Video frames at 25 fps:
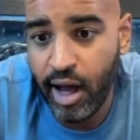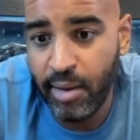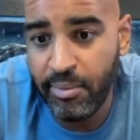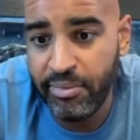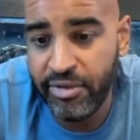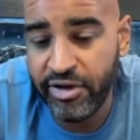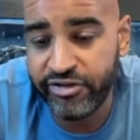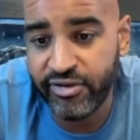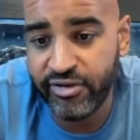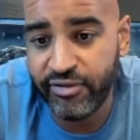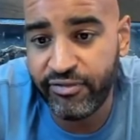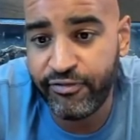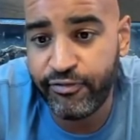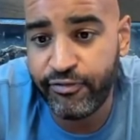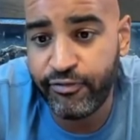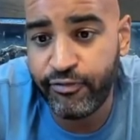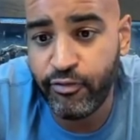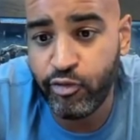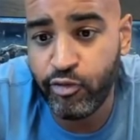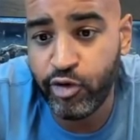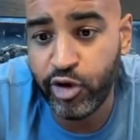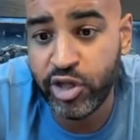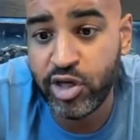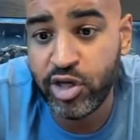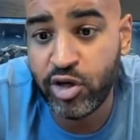There's a
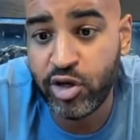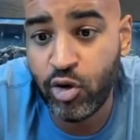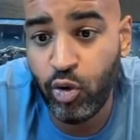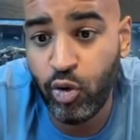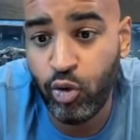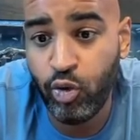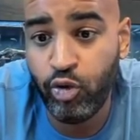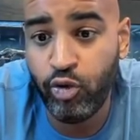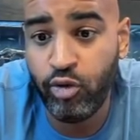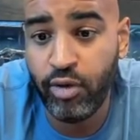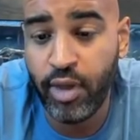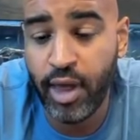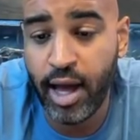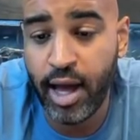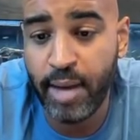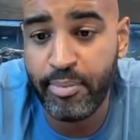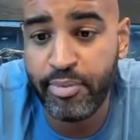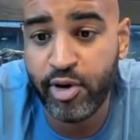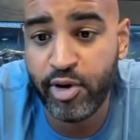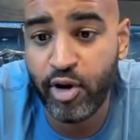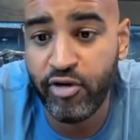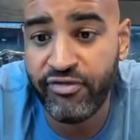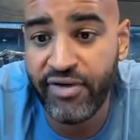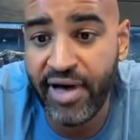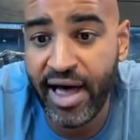really cool
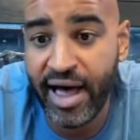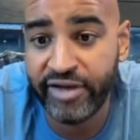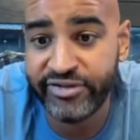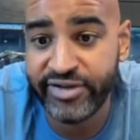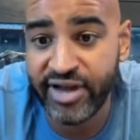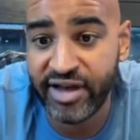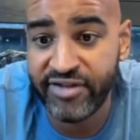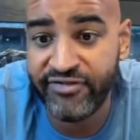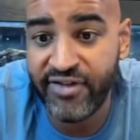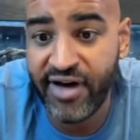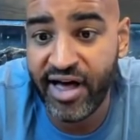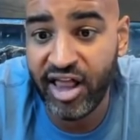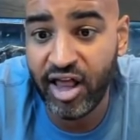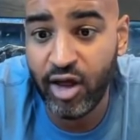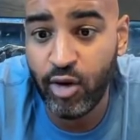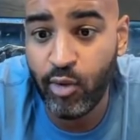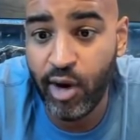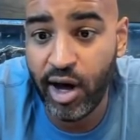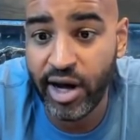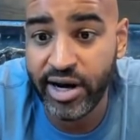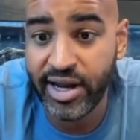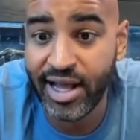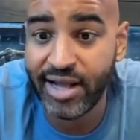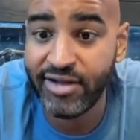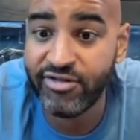profiles I follow
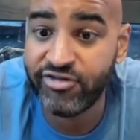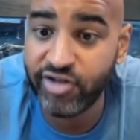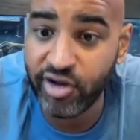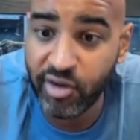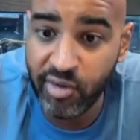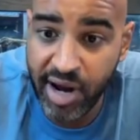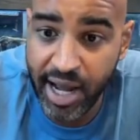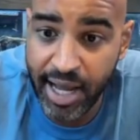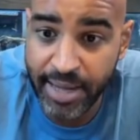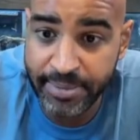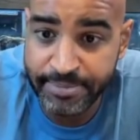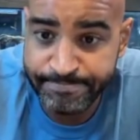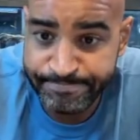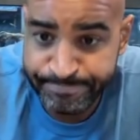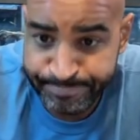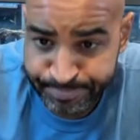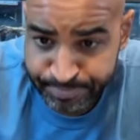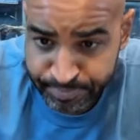on Instagram.